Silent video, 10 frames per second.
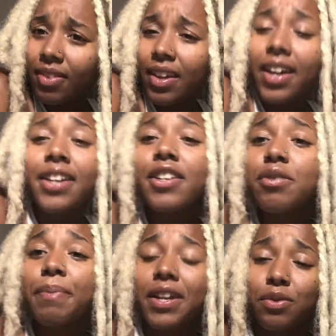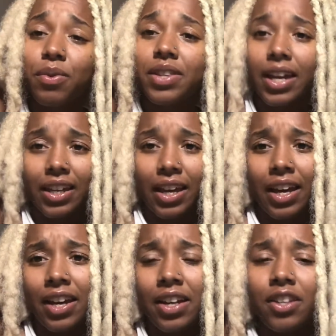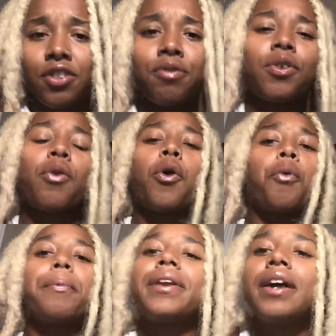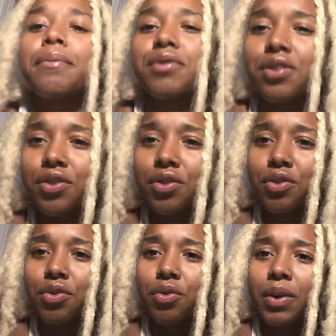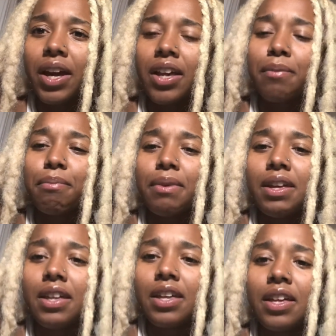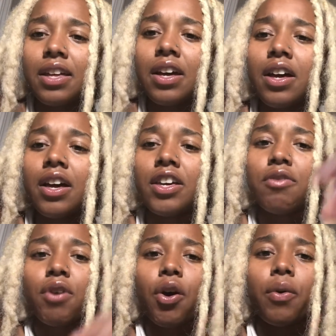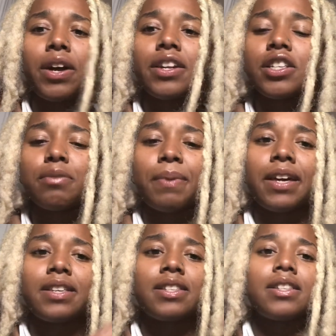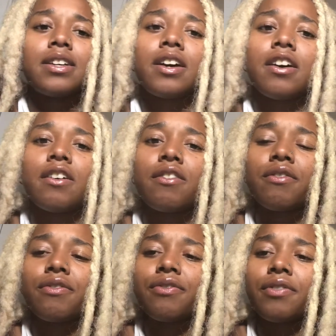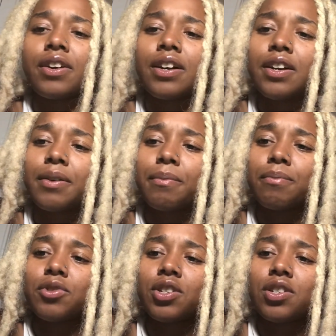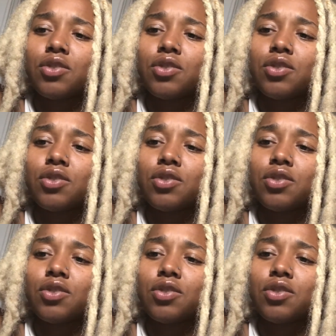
in a space where they can, open up to you and be, in a space of just